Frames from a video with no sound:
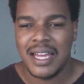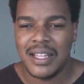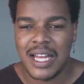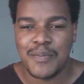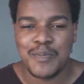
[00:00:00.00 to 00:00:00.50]

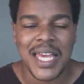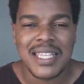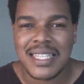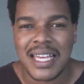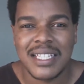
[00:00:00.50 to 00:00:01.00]
a
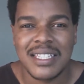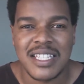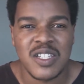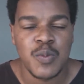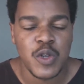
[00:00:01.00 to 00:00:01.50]
basic
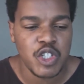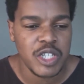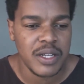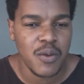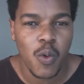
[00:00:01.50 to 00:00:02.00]

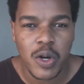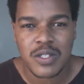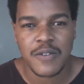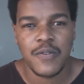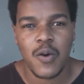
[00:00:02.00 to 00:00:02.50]
distribution
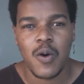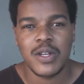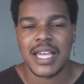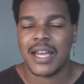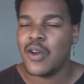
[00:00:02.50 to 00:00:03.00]
waterfall
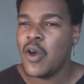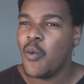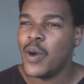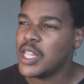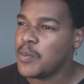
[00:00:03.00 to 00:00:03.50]
is like
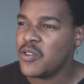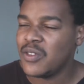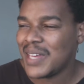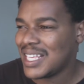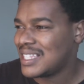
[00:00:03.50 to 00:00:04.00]
when the movie
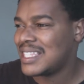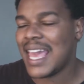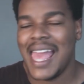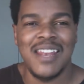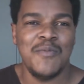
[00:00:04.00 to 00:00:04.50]
makes
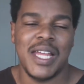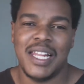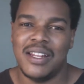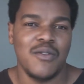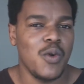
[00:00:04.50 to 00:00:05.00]
10
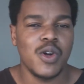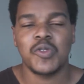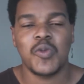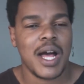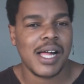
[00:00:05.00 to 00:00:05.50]
million
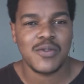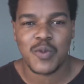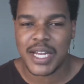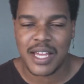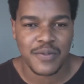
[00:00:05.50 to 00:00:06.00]
worldwide,
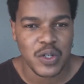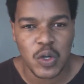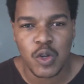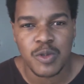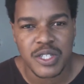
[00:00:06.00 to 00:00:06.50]
whatever,
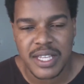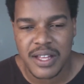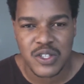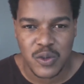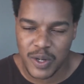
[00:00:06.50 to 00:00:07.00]
global
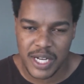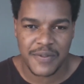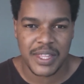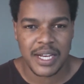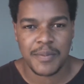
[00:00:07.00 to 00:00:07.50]
sales or
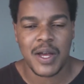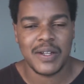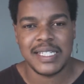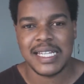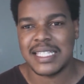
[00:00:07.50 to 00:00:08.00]
whatever that
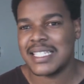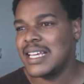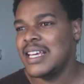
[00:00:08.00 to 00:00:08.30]
amount is,